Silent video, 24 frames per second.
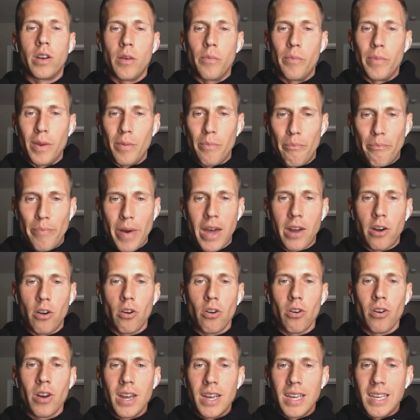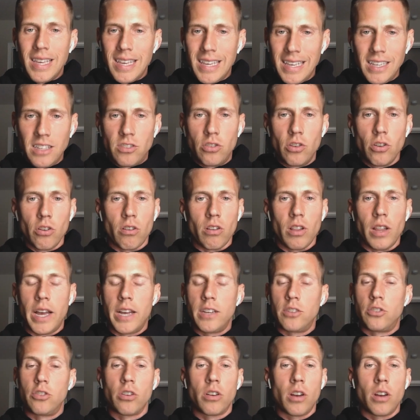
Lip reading: to be better, easier clients.